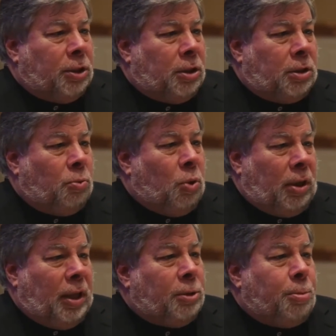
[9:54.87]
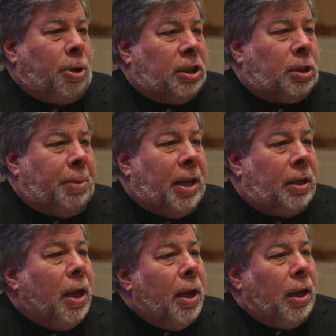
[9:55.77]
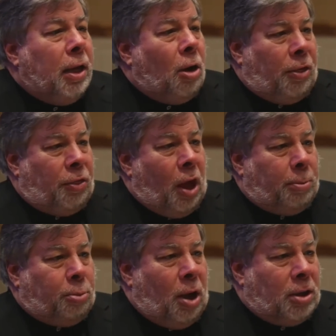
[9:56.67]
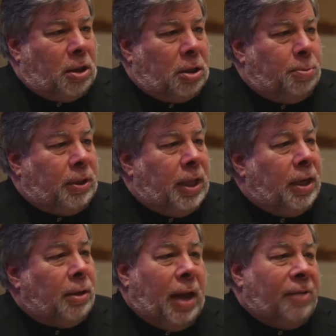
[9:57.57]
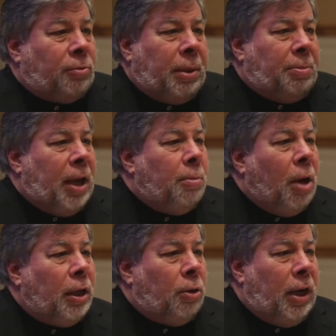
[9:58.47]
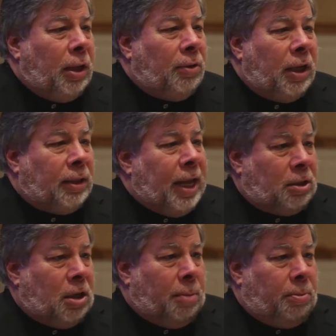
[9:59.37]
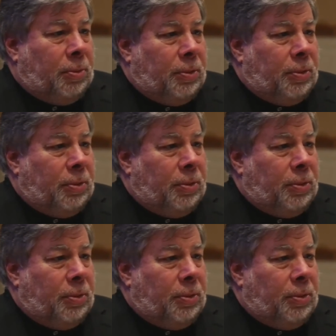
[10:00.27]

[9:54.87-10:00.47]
They just what they participated in our thought process, but they didn't have to be paid money or anything at that time.